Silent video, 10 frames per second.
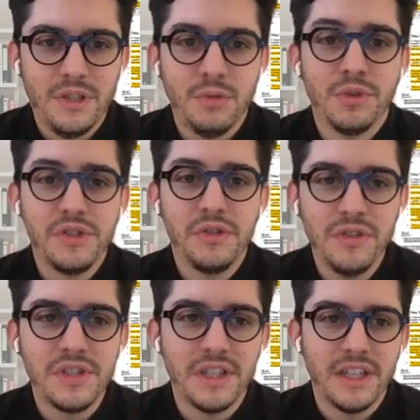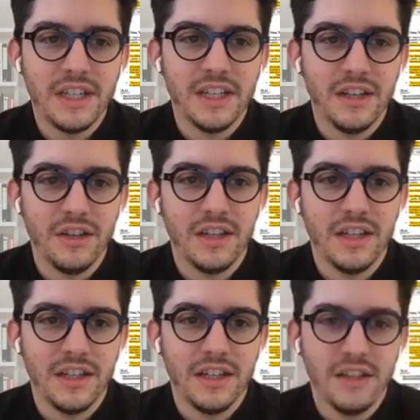where students
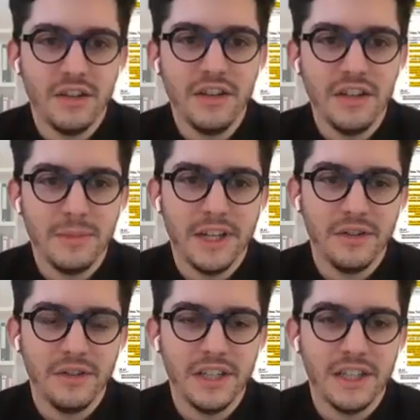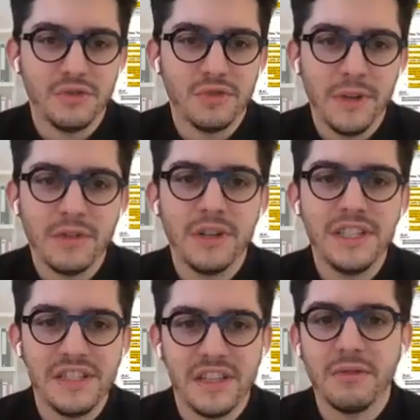learned about trauma,
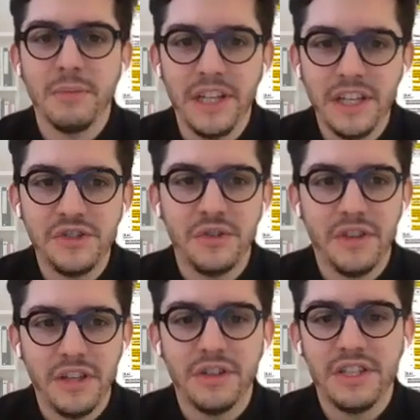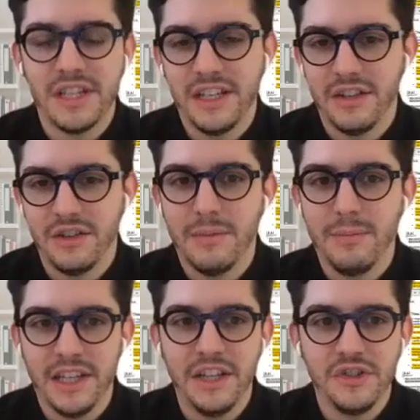crisis, and remediation theories and their
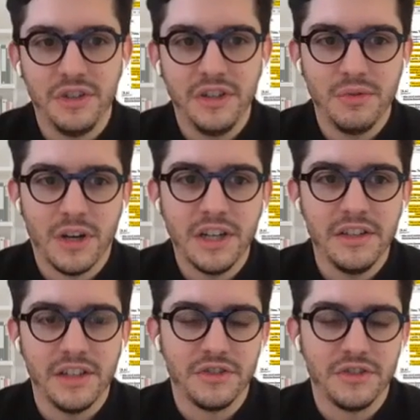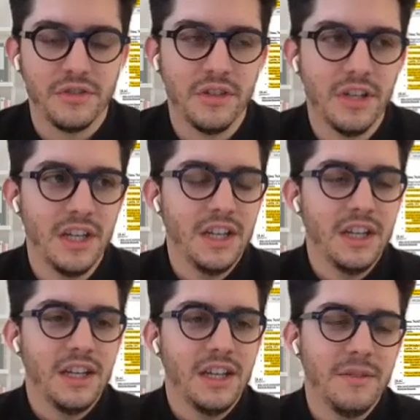application into architecture.
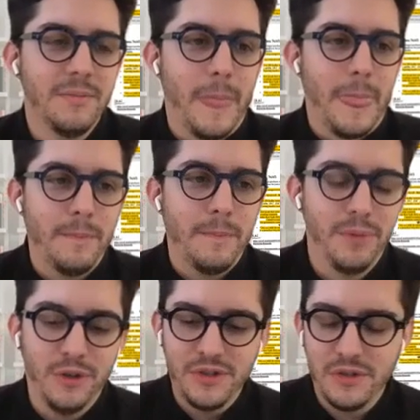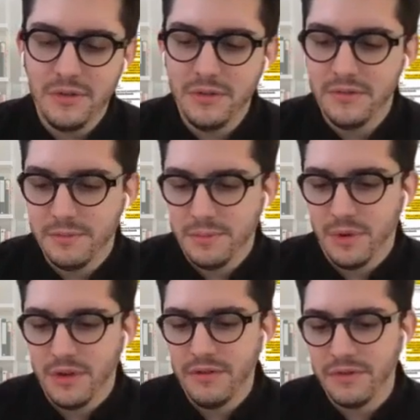But also
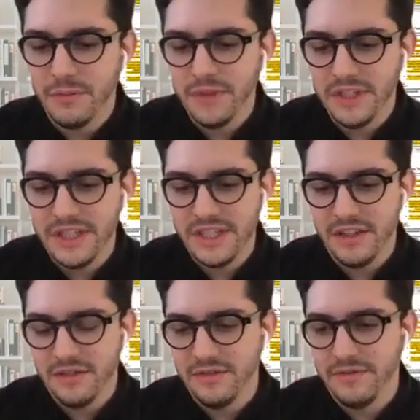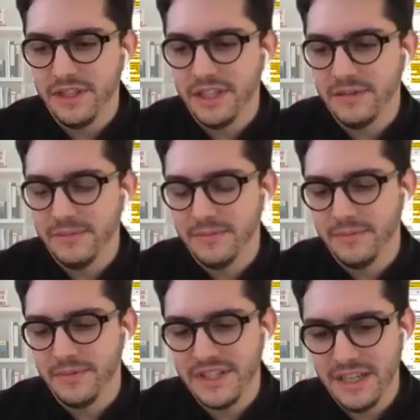born from this kind of
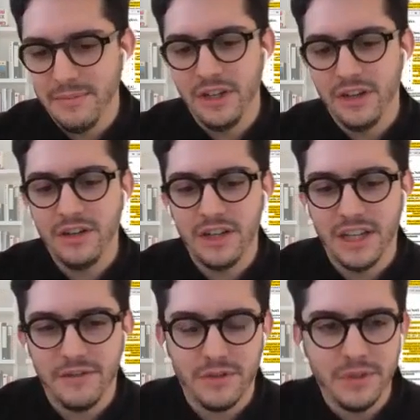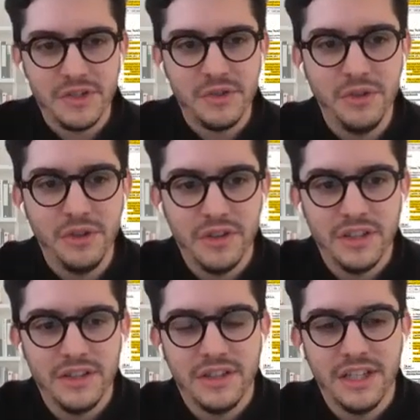seminar and from the studio
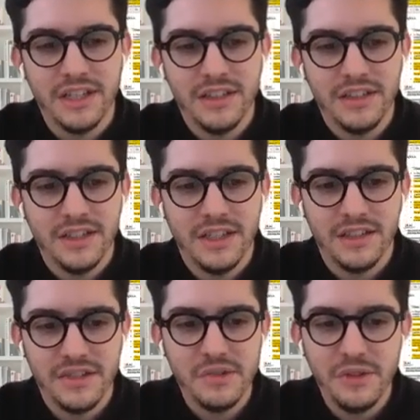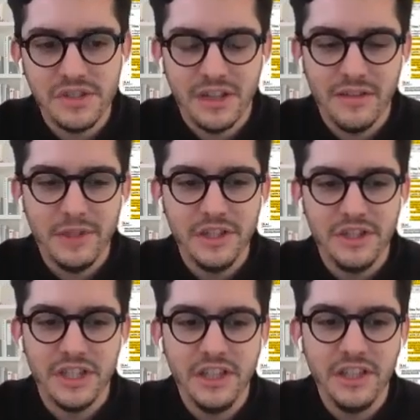that the studios that I've been
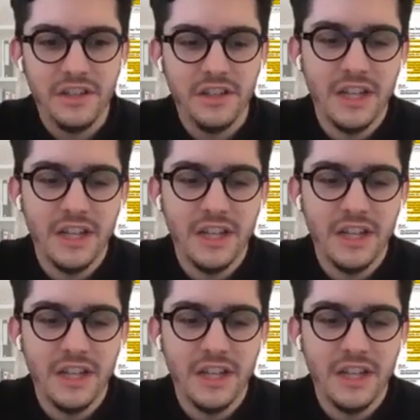teaching here,